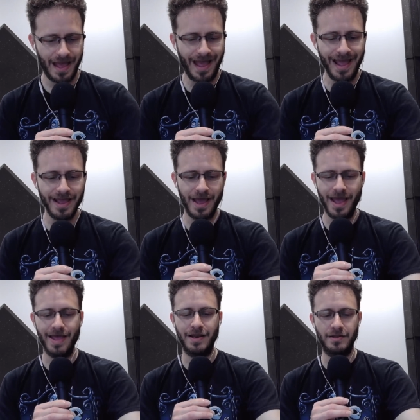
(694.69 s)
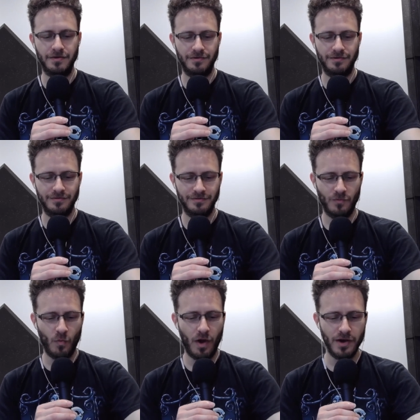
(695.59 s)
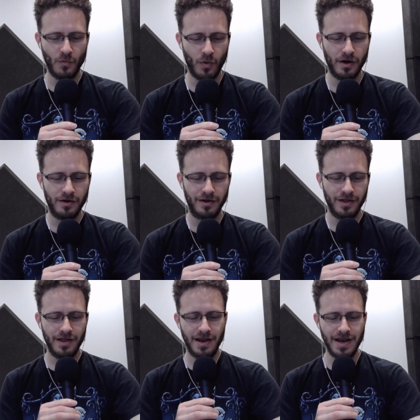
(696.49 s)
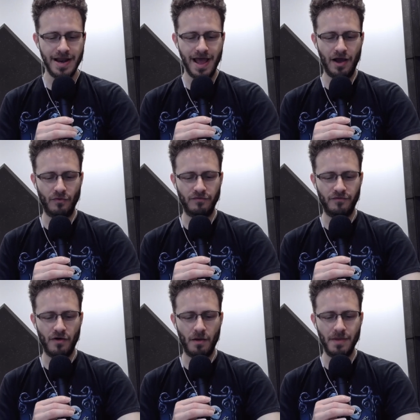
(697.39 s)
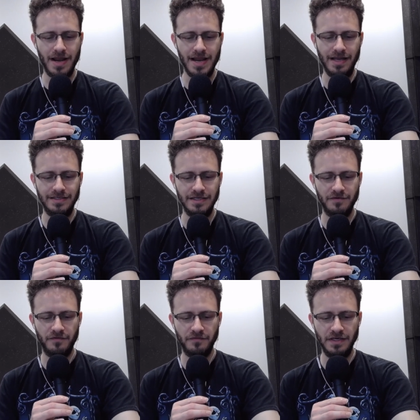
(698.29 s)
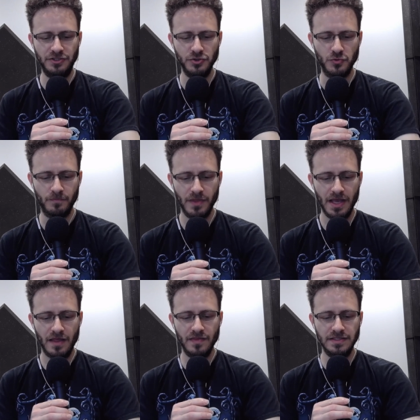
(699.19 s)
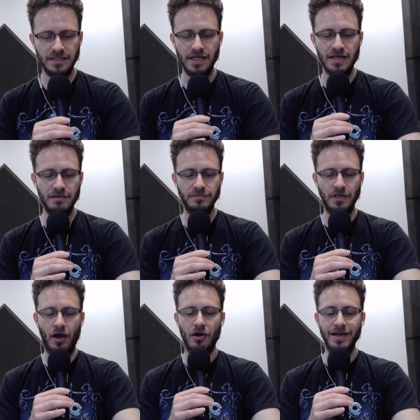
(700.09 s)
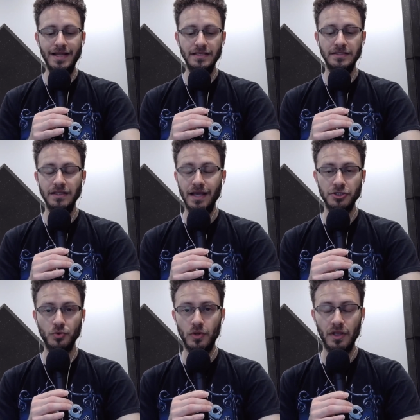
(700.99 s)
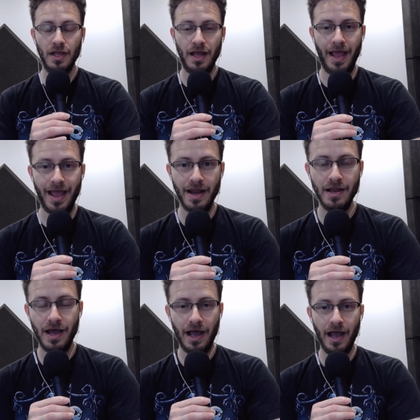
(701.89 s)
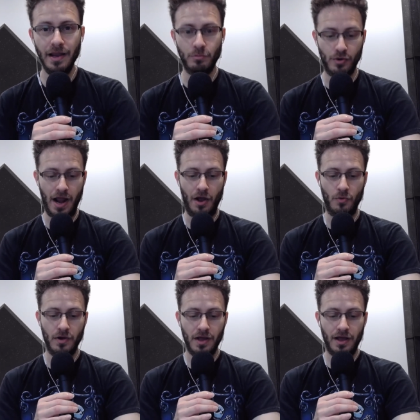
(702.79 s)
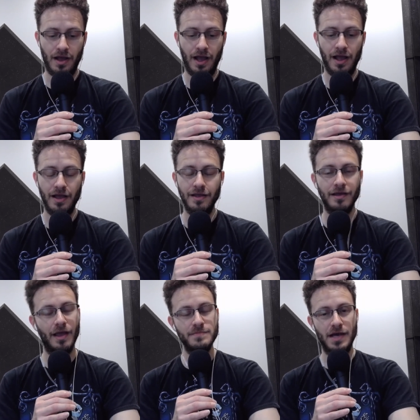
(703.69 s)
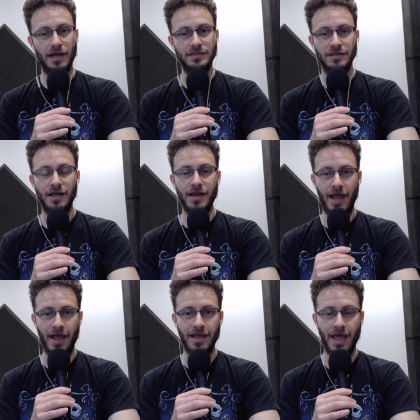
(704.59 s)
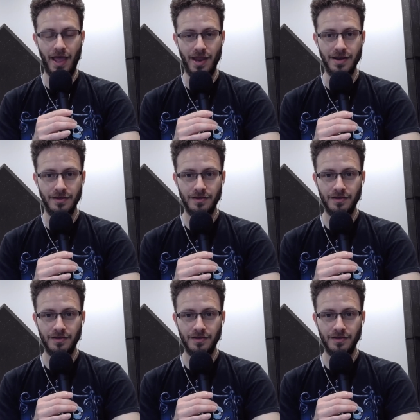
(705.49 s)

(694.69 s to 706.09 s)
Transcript: Egghead, one word, noun from 1952. The synonyms are intellectual and highbrow. I am not an egghead.